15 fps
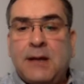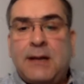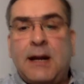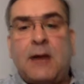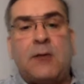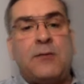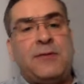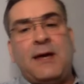
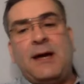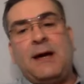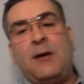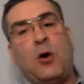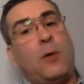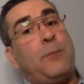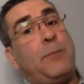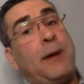Now, they're
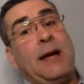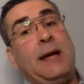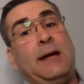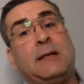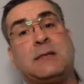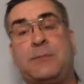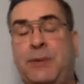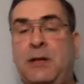not
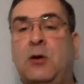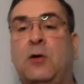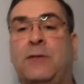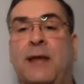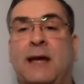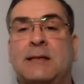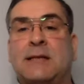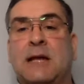paying to be on
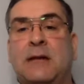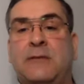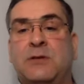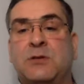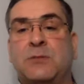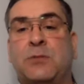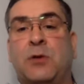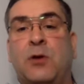that
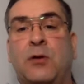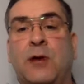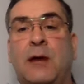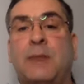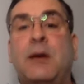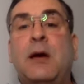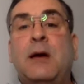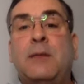television
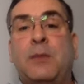program,